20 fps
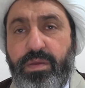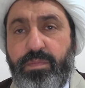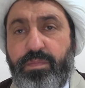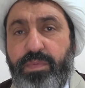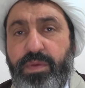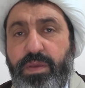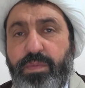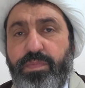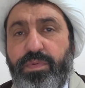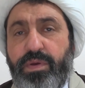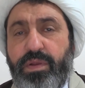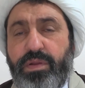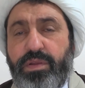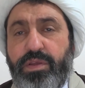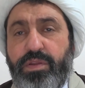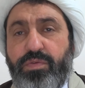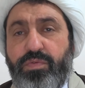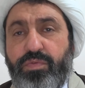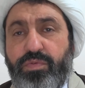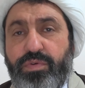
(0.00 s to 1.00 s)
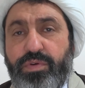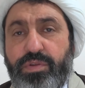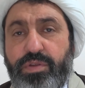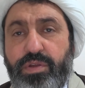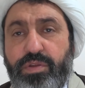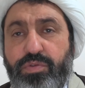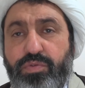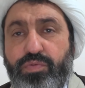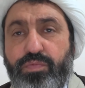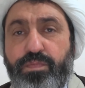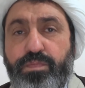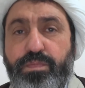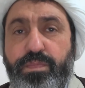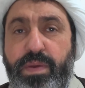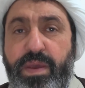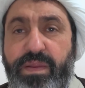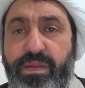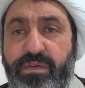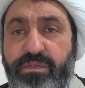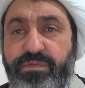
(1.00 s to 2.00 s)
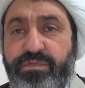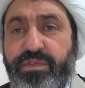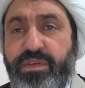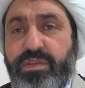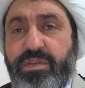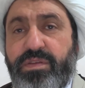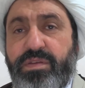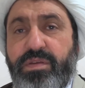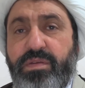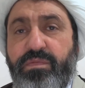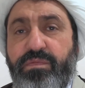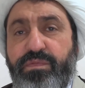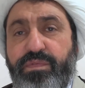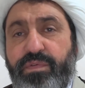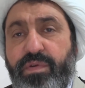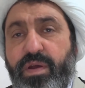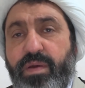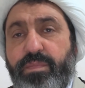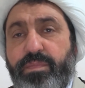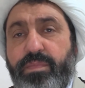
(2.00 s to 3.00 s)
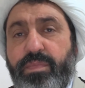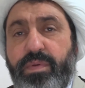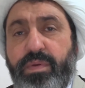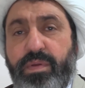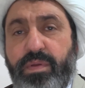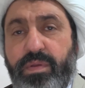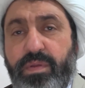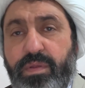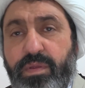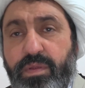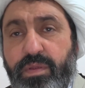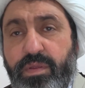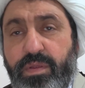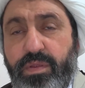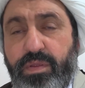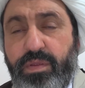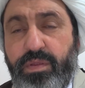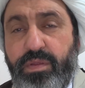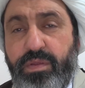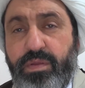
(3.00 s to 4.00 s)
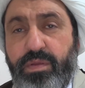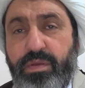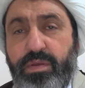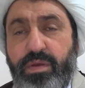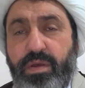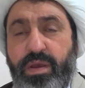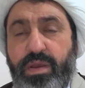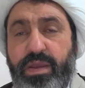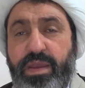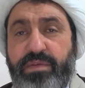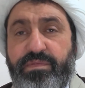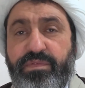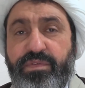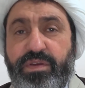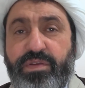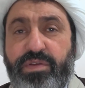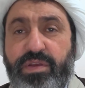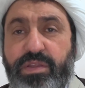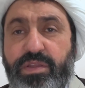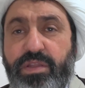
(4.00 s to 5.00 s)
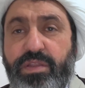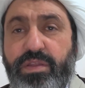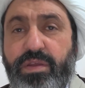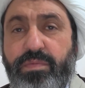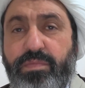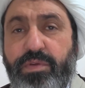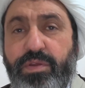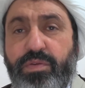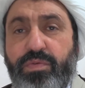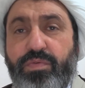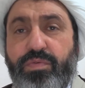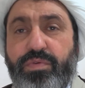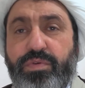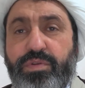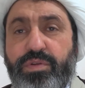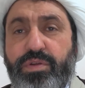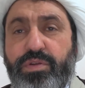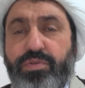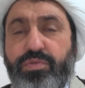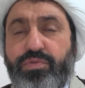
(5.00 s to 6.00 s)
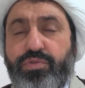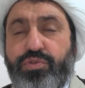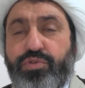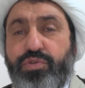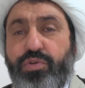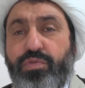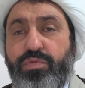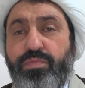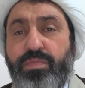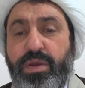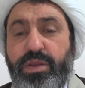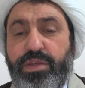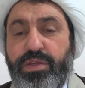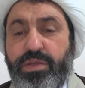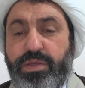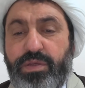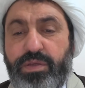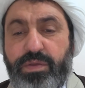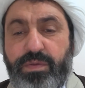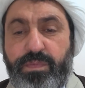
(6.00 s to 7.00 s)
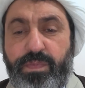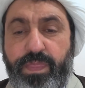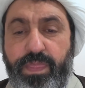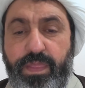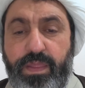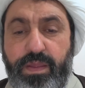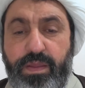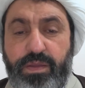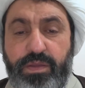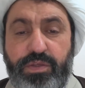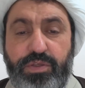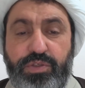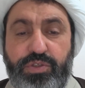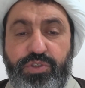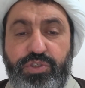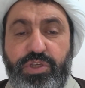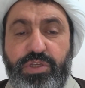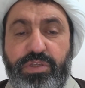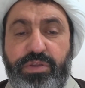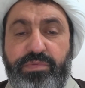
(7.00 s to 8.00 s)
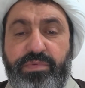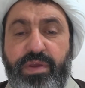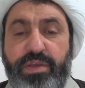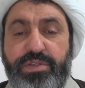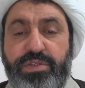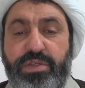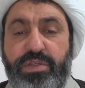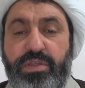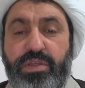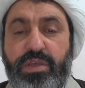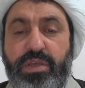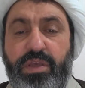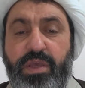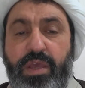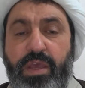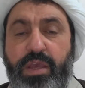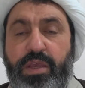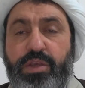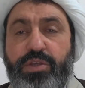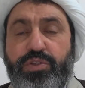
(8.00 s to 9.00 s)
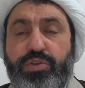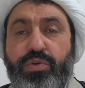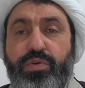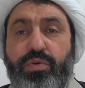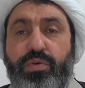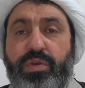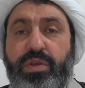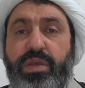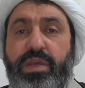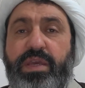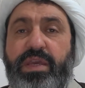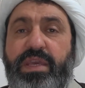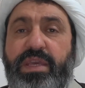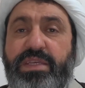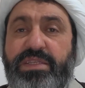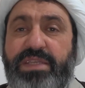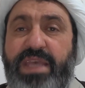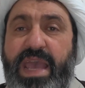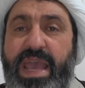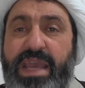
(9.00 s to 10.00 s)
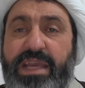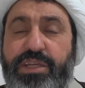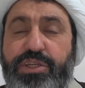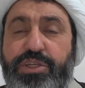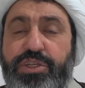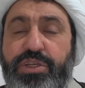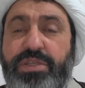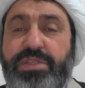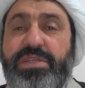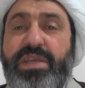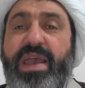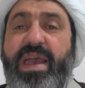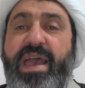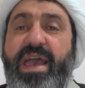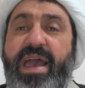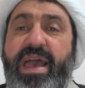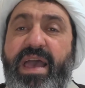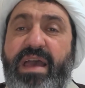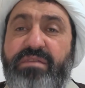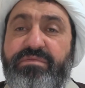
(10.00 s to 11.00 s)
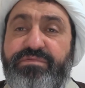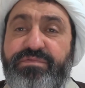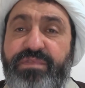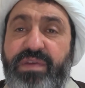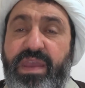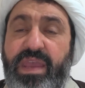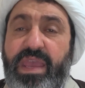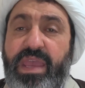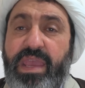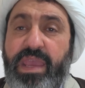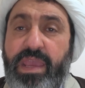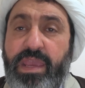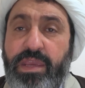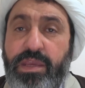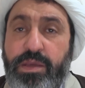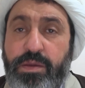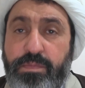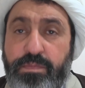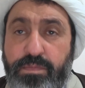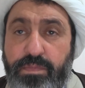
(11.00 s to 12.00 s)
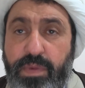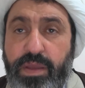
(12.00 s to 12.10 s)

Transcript: people in order to benefit from I have created them in order to show my generosity so his actions have aim